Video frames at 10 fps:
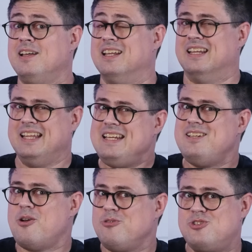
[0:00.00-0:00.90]

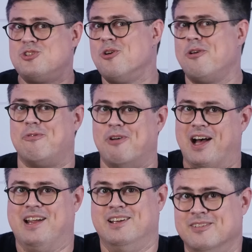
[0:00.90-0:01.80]
Lindows
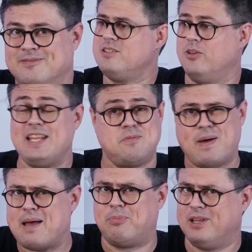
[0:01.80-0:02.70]
certified. So let's
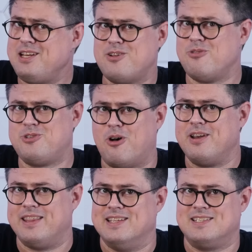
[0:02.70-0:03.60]
pop Lindows
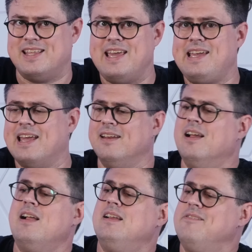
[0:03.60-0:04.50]
onto this thing and
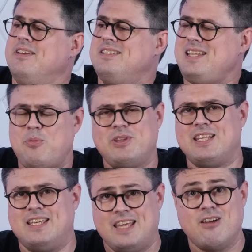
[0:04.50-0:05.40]
see what
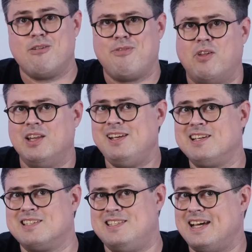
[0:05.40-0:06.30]
the year of the
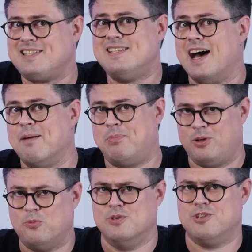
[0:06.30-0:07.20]
Linux desktop
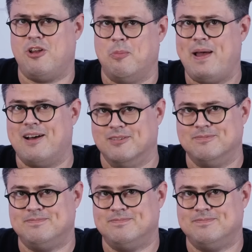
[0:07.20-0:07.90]
was all about.